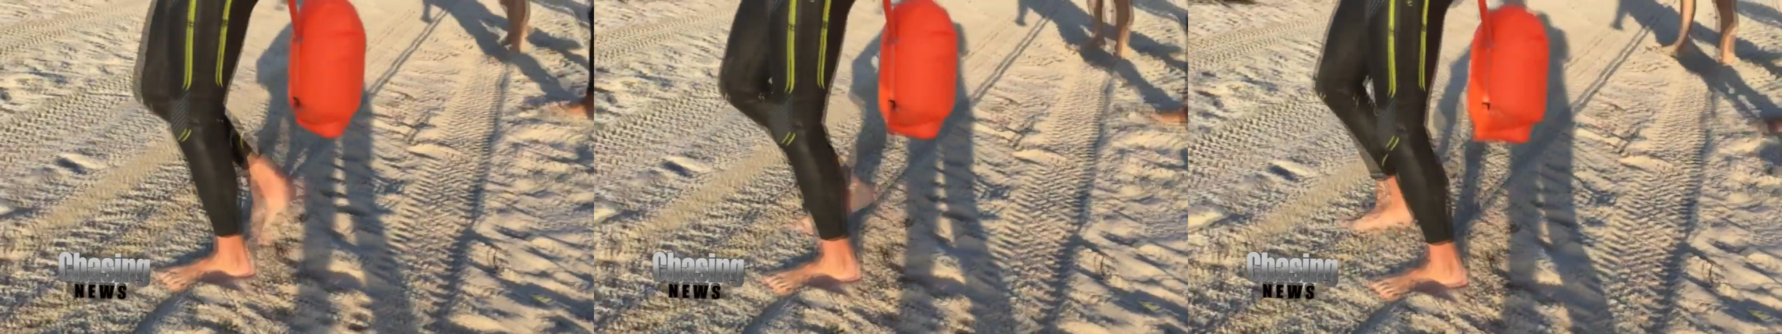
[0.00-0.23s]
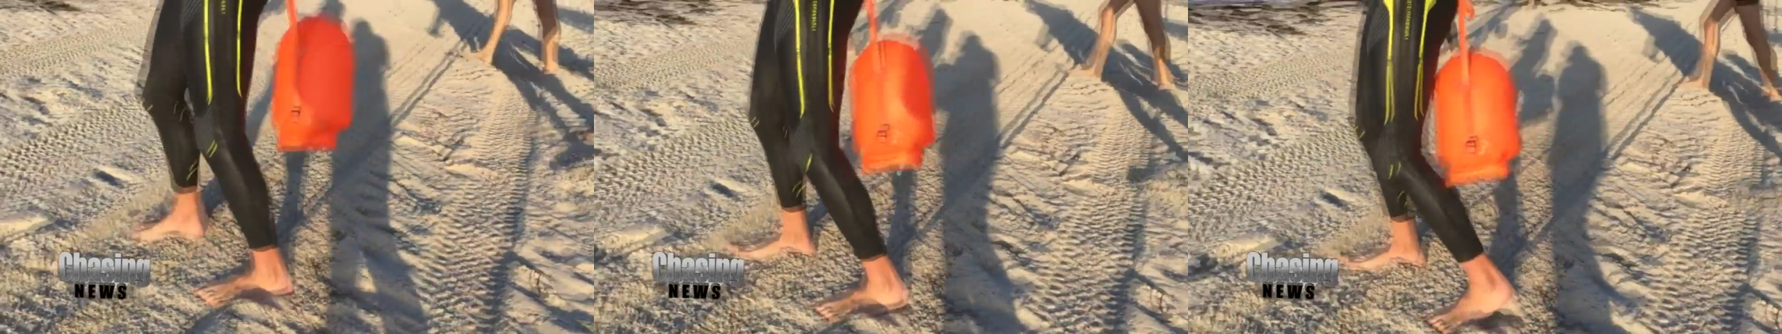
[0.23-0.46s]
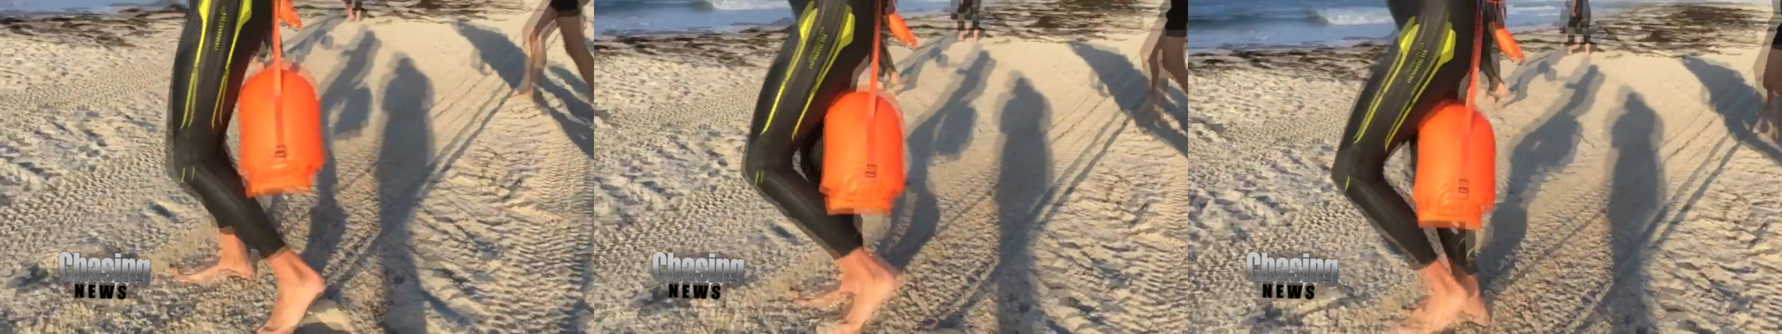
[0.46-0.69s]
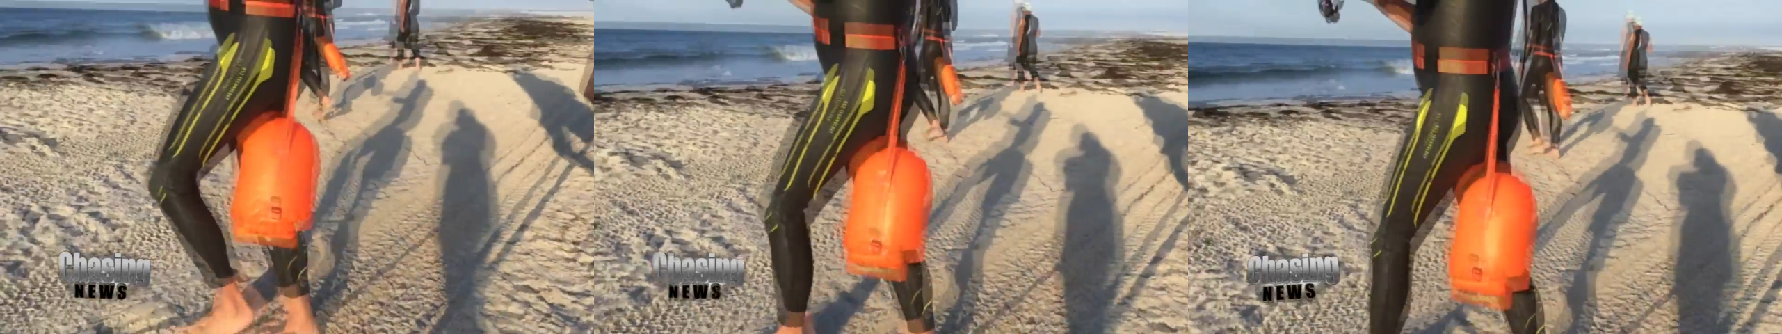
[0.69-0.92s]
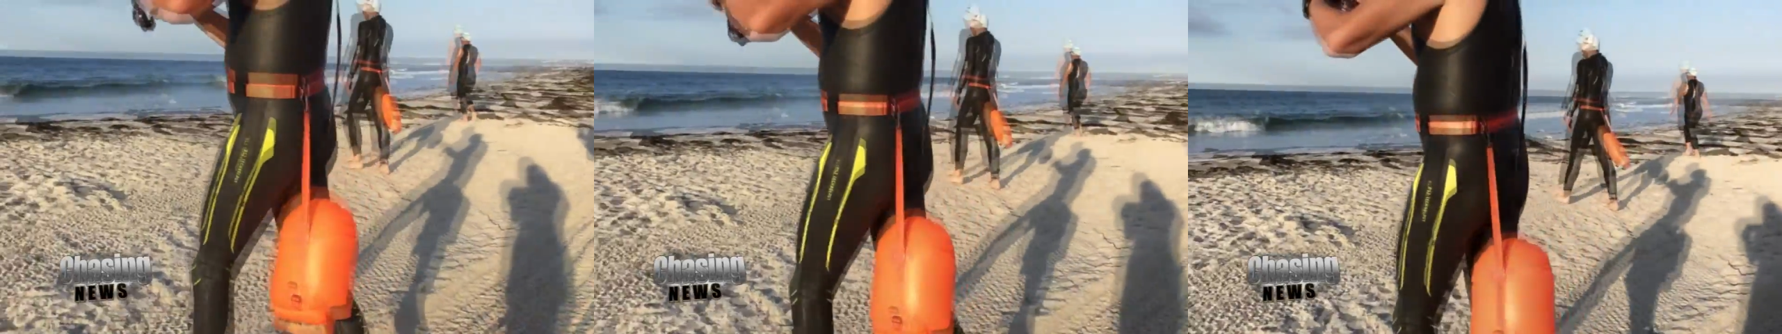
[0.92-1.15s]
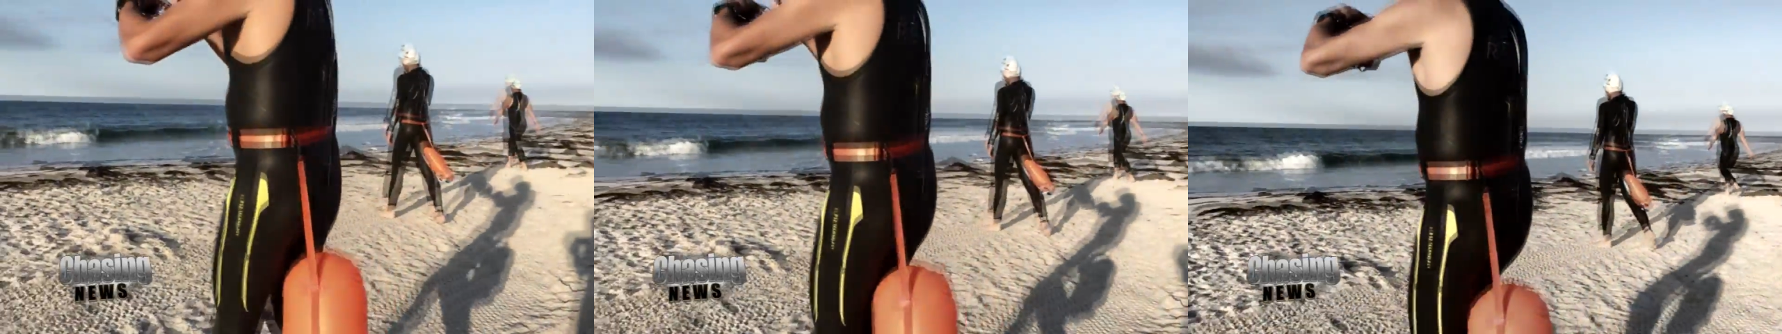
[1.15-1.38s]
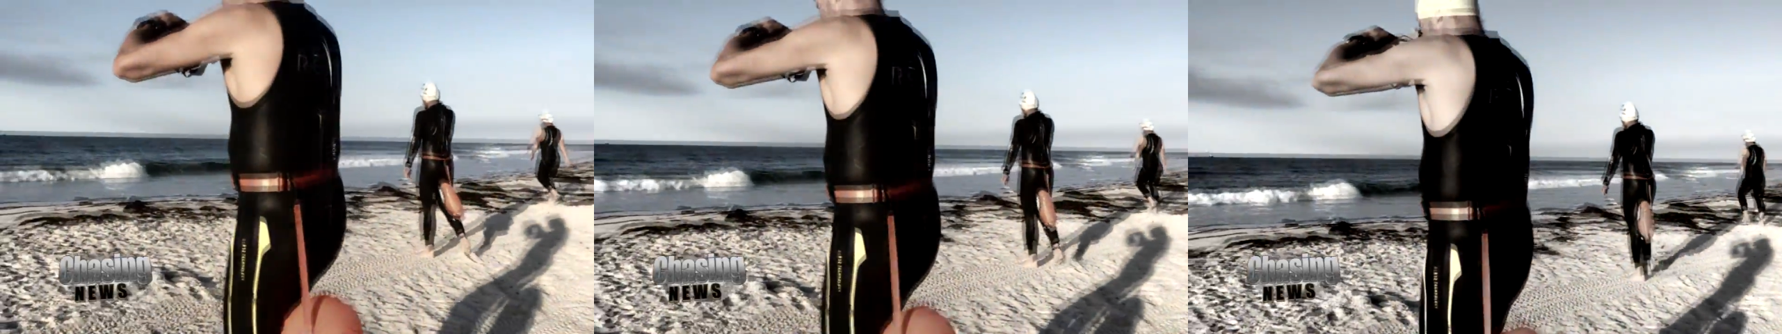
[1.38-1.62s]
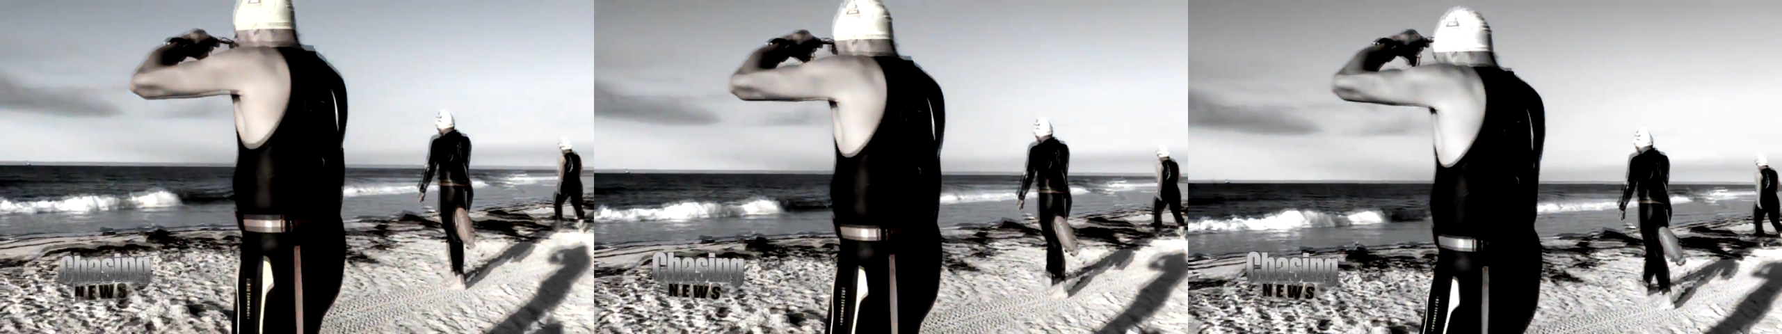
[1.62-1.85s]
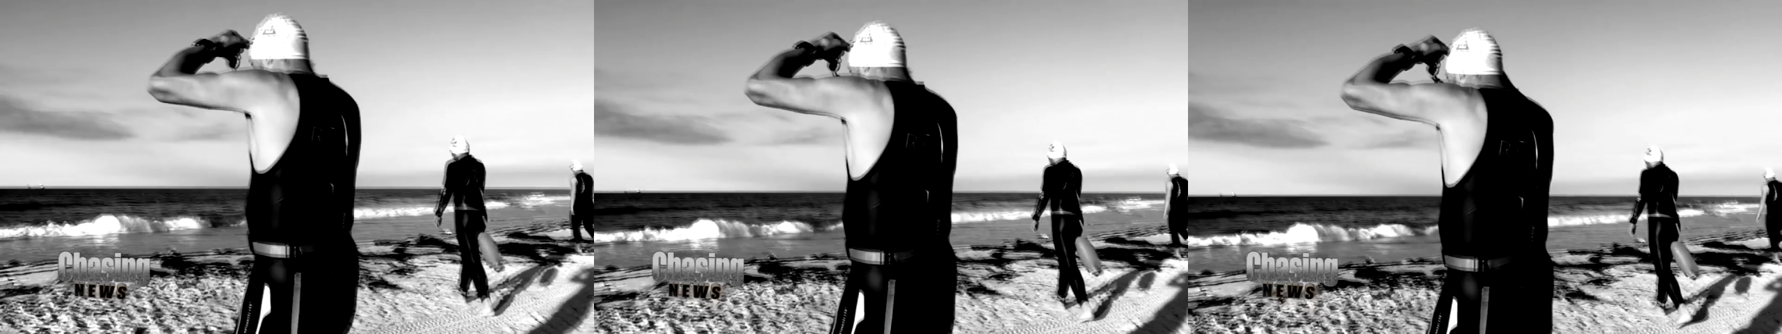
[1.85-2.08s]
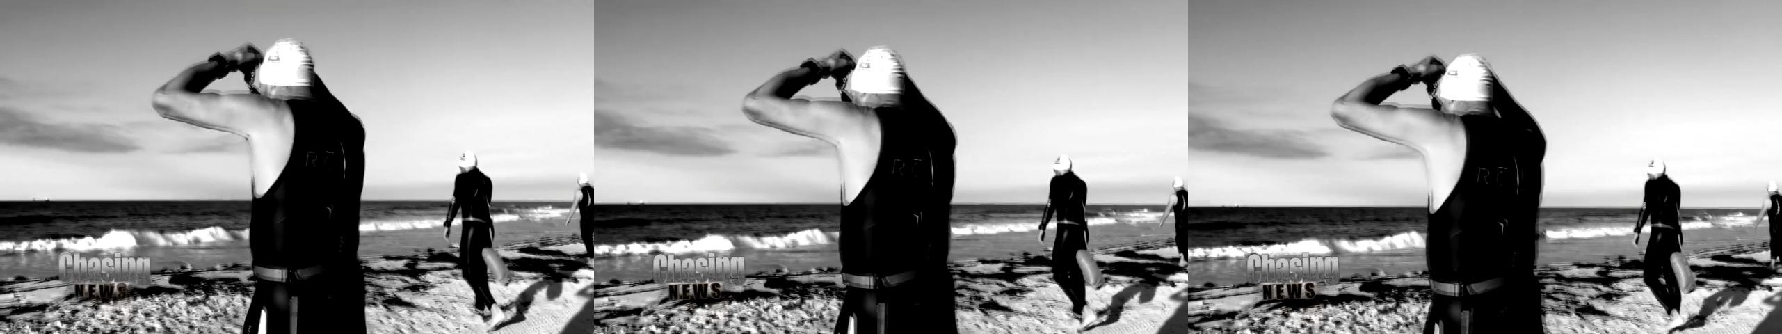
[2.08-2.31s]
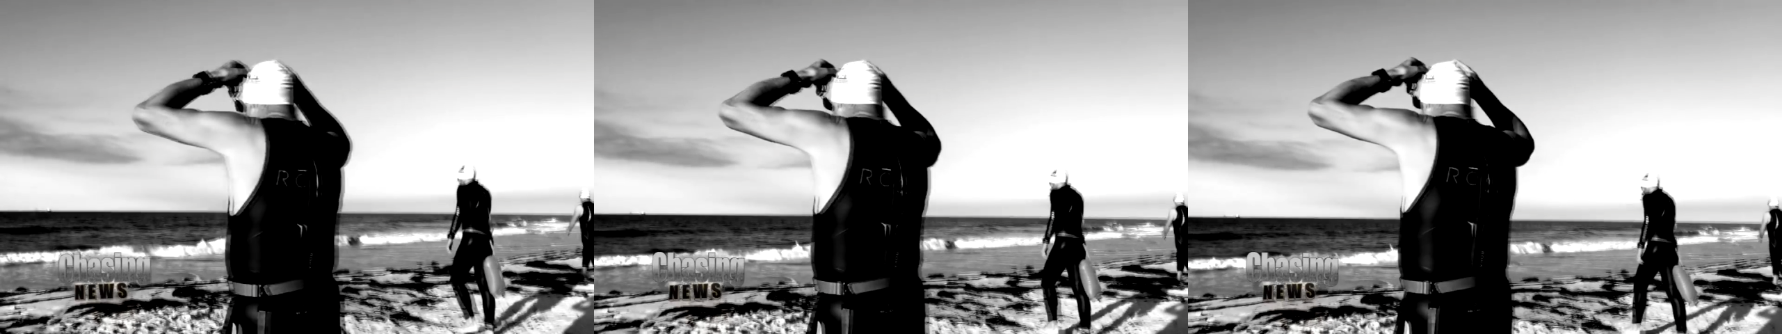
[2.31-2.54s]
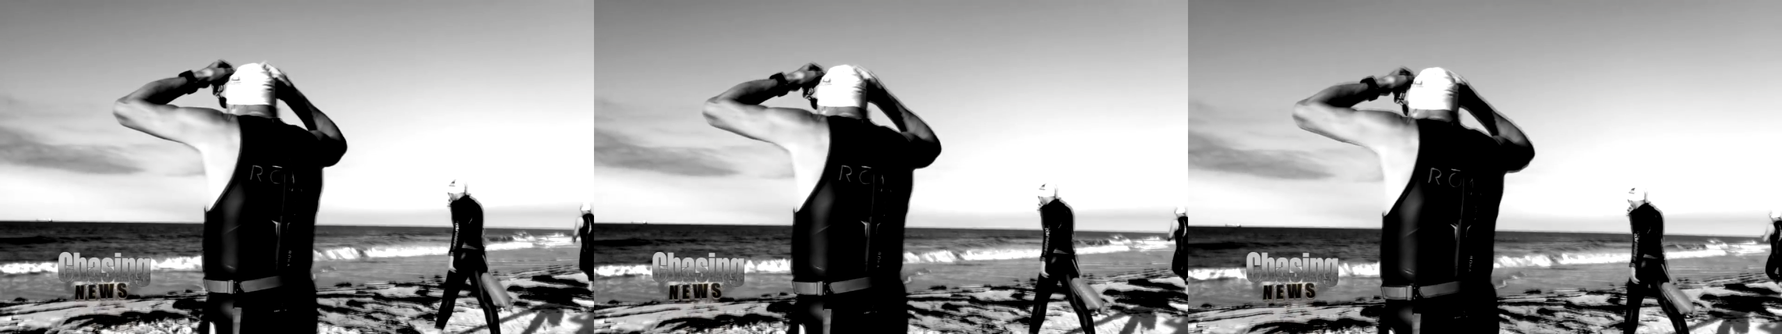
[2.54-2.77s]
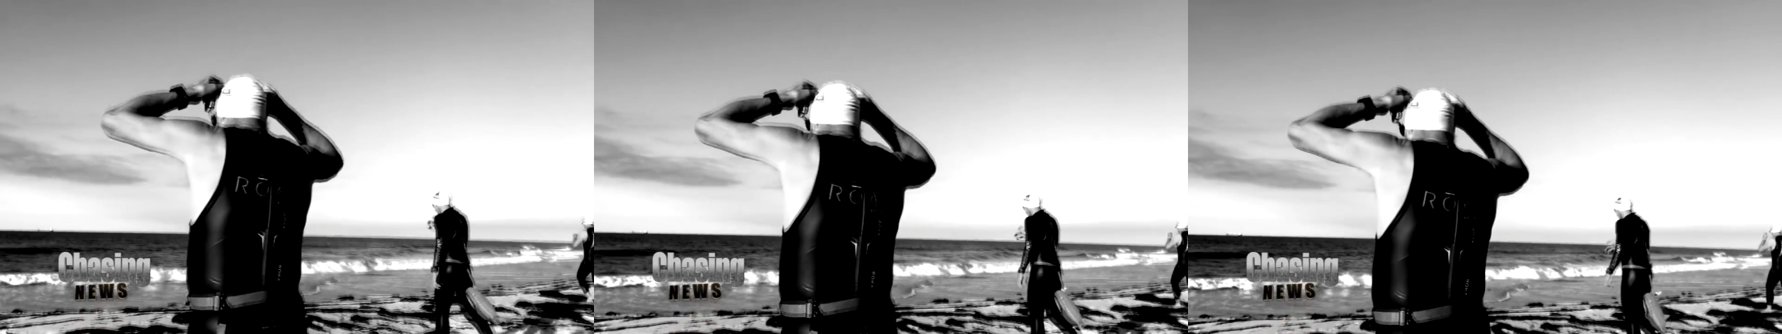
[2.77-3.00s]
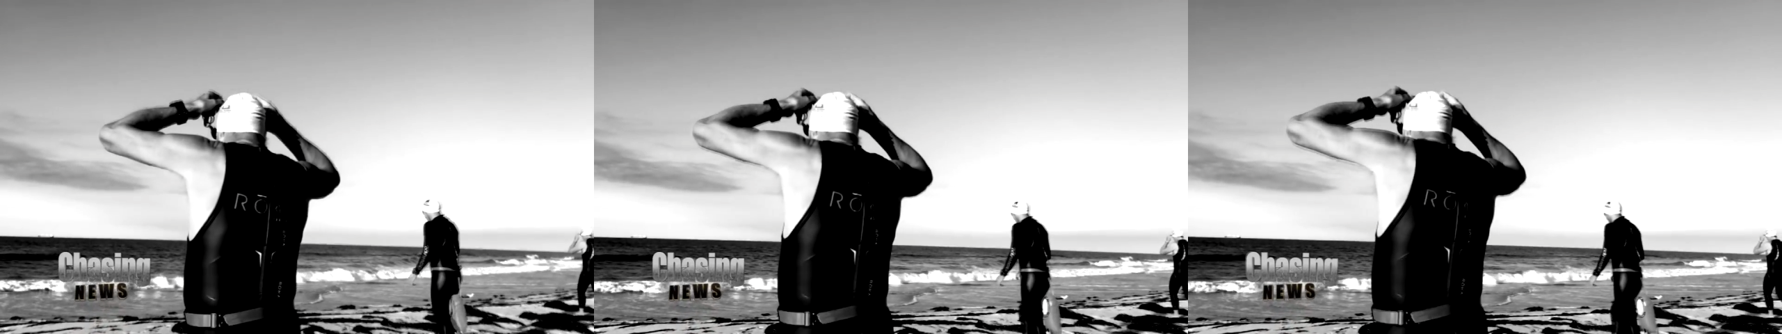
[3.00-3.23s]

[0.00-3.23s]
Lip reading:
Nobody's mouth can be seen.